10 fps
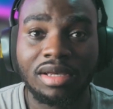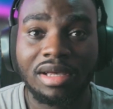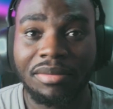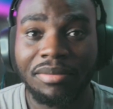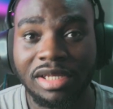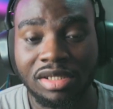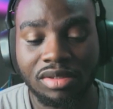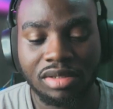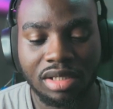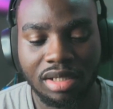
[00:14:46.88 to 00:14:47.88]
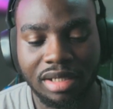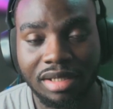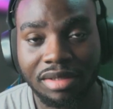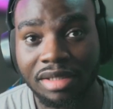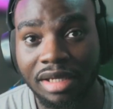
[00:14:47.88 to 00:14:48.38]
Best Loser
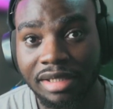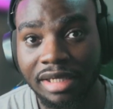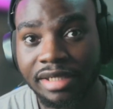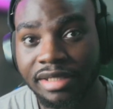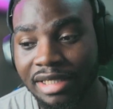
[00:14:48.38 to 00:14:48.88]
is.